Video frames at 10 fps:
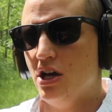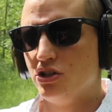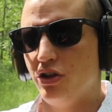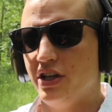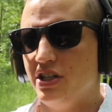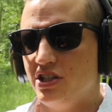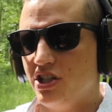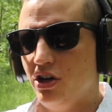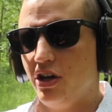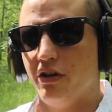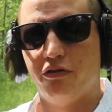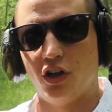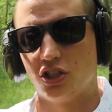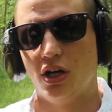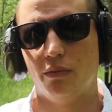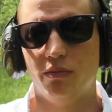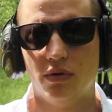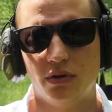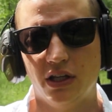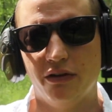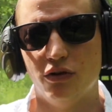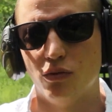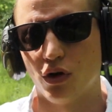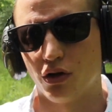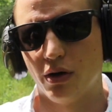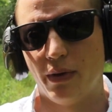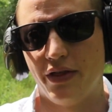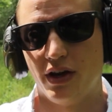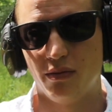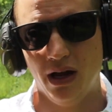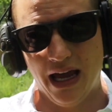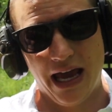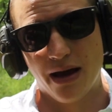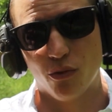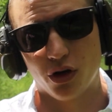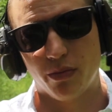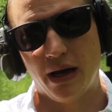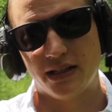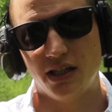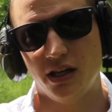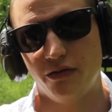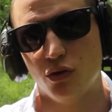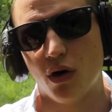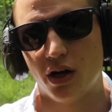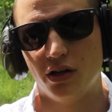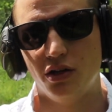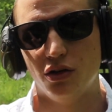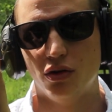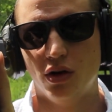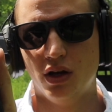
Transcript: So this is still going to flush up, give you more grip on there and more capacity if you wanted to